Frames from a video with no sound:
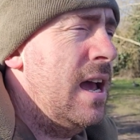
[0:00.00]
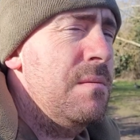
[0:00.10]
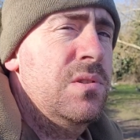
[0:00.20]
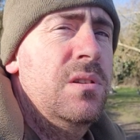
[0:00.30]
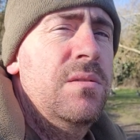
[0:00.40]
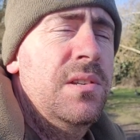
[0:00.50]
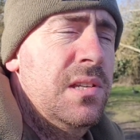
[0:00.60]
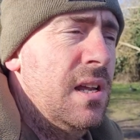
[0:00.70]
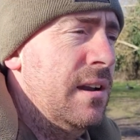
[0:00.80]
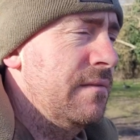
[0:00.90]
Absolutely
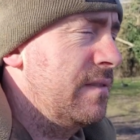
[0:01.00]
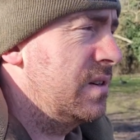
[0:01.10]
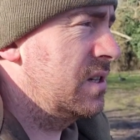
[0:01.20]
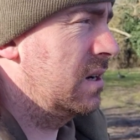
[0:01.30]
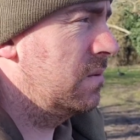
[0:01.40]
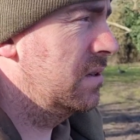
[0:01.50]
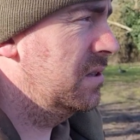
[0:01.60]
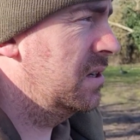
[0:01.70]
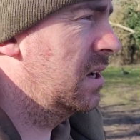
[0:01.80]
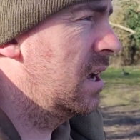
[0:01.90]
stunning fish that
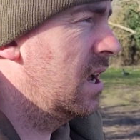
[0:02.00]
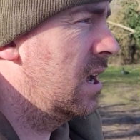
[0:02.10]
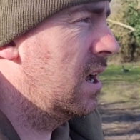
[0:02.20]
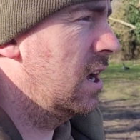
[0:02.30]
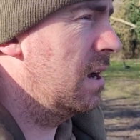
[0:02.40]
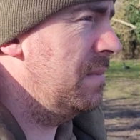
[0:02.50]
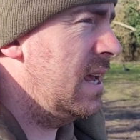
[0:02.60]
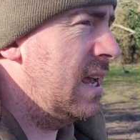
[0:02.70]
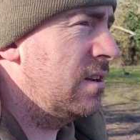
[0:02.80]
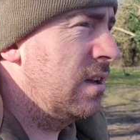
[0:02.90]
was.
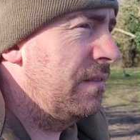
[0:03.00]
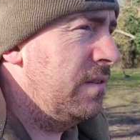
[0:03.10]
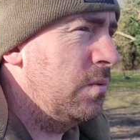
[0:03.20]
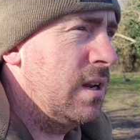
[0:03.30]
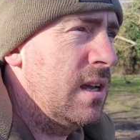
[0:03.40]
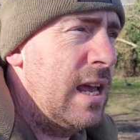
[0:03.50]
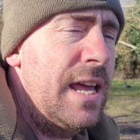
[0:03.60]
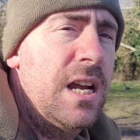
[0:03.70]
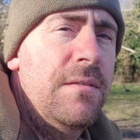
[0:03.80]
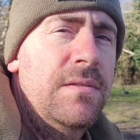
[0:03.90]
Yeah, if you want to
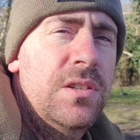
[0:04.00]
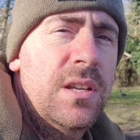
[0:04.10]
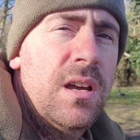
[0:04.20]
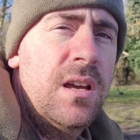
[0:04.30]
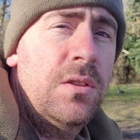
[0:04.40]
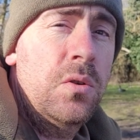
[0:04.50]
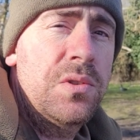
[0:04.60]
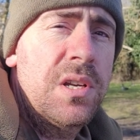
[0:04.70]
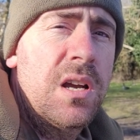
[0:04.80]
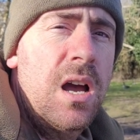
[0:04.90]
head over to
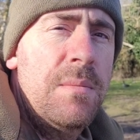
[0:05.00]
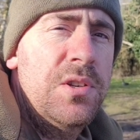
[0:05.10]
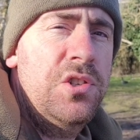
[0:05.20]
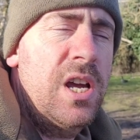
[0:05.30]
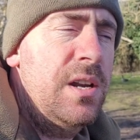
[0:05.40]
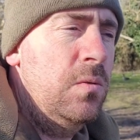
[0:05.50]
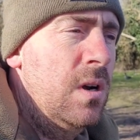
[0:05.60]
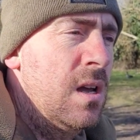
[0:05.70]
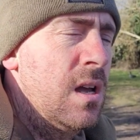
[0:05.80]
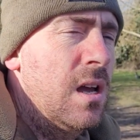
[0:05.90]
Dorset Carper's channel,
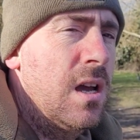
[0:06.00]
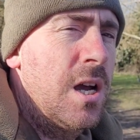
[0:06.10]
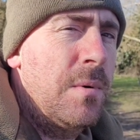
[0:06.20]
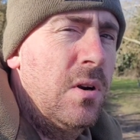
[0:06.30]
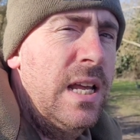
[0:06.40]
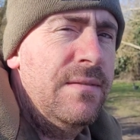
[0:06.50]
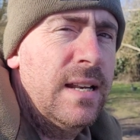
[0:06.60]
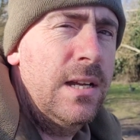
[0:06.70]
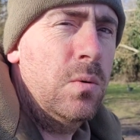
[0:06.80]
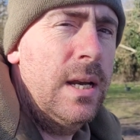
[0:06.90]
I'll leave a
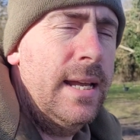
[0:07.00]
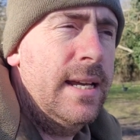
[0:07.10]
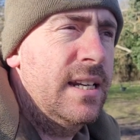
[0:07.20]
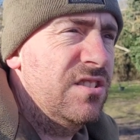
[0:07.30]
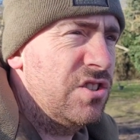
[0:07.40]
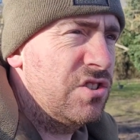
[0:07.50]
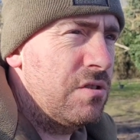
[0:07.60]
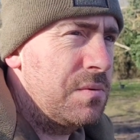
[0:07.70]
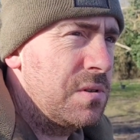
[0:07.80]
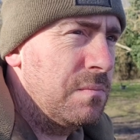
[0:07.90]
little link in the
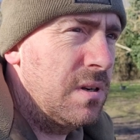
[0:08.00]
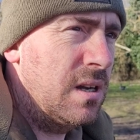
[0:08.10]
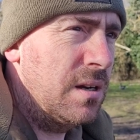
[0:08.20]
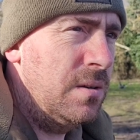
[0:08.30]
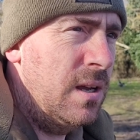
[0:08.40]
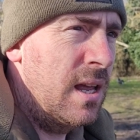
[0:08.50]
description below.